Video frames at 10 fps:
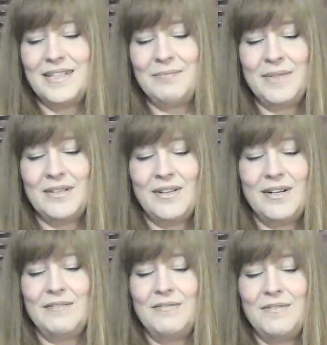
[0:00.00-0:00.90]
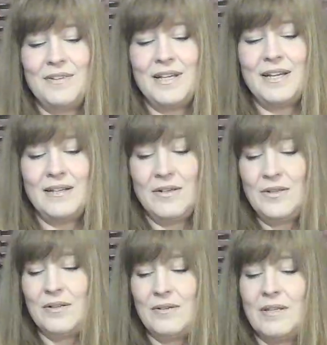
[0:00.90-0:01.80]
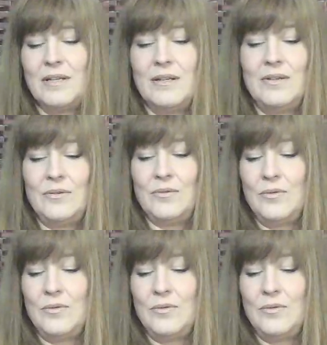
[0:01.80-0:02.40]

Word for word: Give me a card for that. Oh, thank you.